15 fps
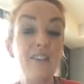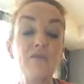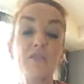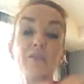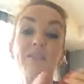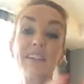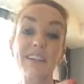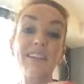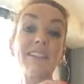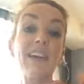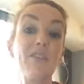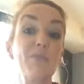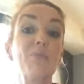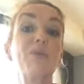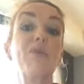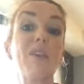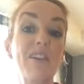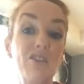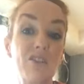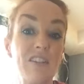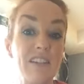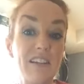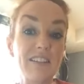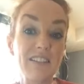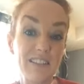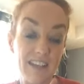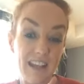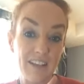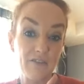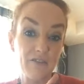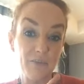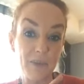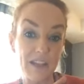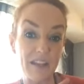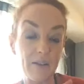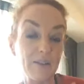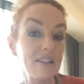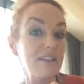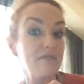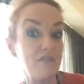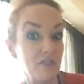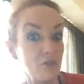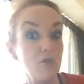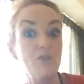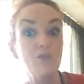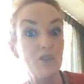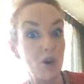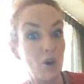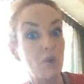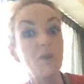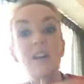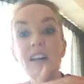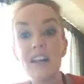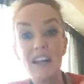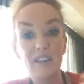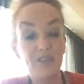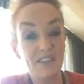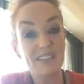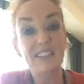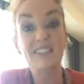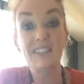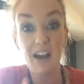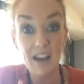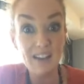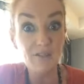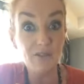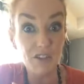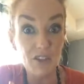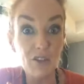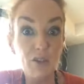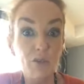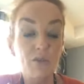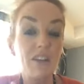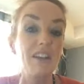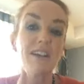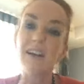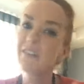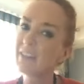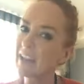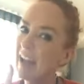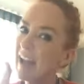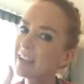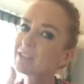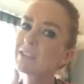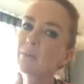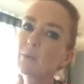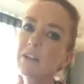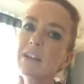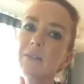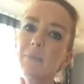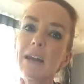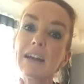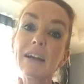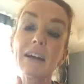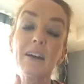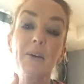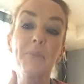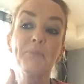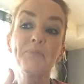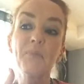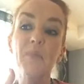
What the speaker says: It feels like another progression in understanding for me, and I'd love for you to know if it's exciting for you that actually we can make a